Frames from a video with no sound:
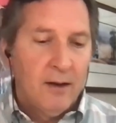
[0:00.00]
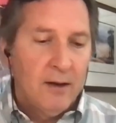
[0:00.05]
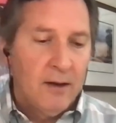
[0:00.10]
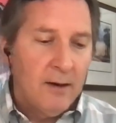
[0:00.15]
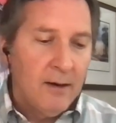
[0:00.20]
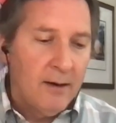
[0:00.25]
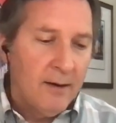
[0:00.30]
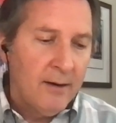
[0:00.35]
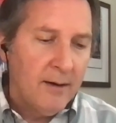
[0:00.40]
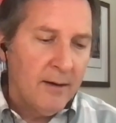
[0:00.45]

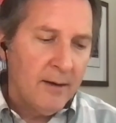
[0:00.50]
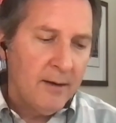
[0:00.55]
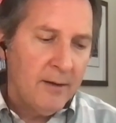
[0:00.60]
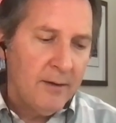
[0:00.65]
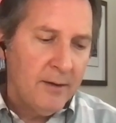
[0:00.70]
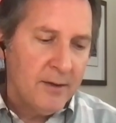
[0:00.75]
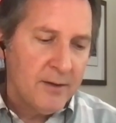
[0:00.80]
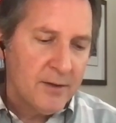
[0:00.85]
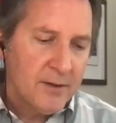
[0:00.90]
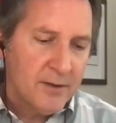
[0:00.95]
Uh,
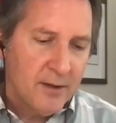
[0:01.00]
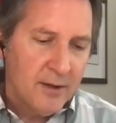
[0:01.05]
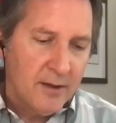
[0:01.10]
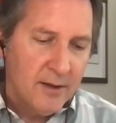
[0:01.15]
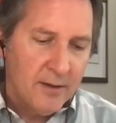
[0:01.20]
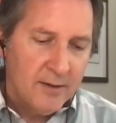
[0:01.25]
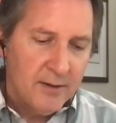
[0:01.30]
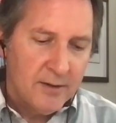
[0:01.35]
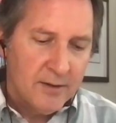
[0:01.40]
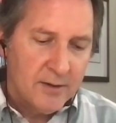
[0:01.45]
and this
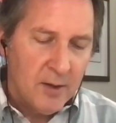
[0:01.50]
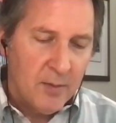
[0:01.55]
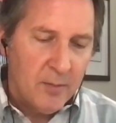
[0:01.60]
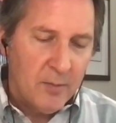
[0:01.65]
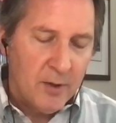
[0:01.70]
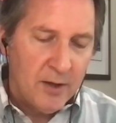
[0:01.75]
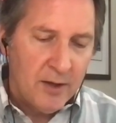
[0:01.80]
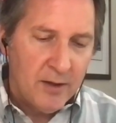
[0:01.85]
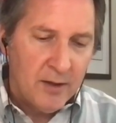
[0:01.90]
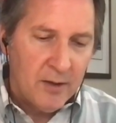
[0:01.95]
uh, this
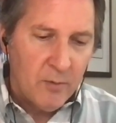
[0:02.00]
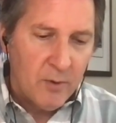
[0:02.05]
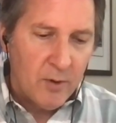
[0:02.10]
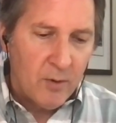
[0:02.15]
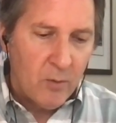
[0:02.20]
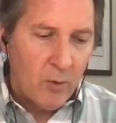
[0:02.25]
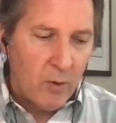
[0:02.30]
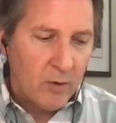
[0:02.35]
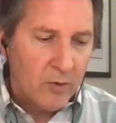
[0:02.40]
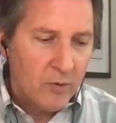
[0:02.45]
company that we
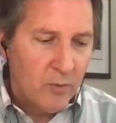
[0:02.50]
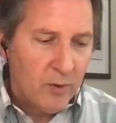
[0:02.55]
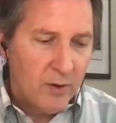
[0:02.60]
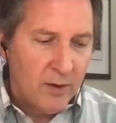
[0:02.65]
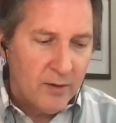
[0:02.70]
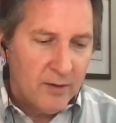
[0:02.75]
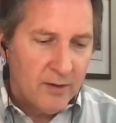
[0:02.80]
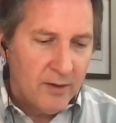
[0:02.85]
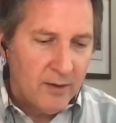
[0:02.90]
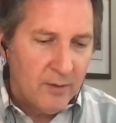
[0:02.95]
worked
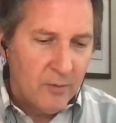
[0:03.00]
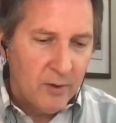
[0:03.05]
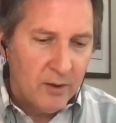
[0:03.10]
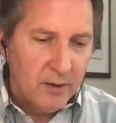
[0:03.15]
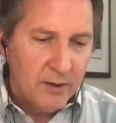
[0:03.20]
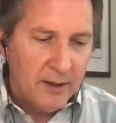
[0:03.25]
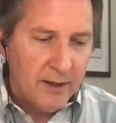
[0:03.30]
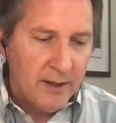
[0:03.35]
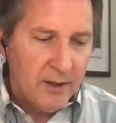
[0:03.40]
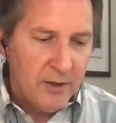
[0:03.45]
with,
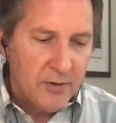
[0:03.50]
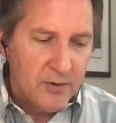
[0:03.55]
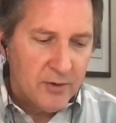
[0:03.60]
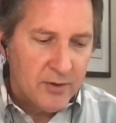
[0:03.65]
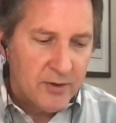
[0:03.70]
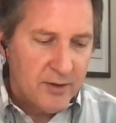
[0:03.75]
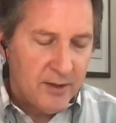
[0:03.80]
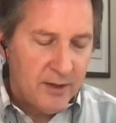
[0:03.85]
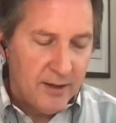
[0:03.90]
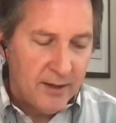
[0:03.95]
really
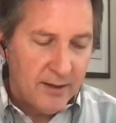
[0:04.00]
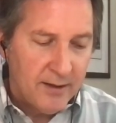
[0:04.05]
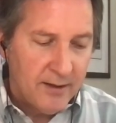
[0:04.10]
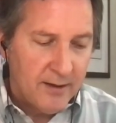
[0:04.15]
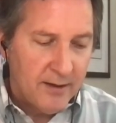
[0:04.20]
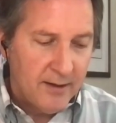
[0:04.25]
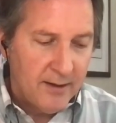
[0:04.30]
interesting.